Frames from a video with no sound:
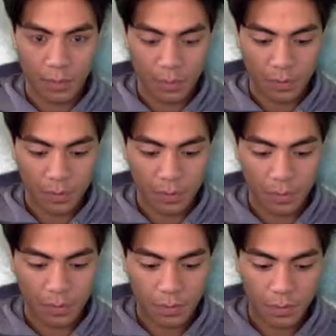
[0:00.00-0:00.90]

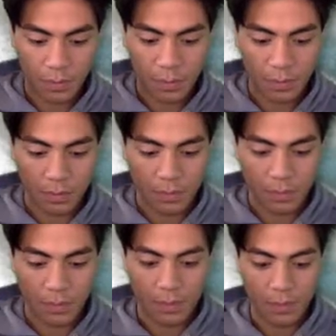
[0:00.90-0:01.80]

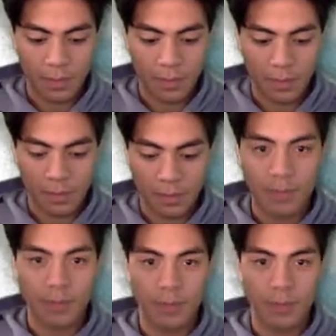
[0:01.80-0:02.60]
(no one is talking)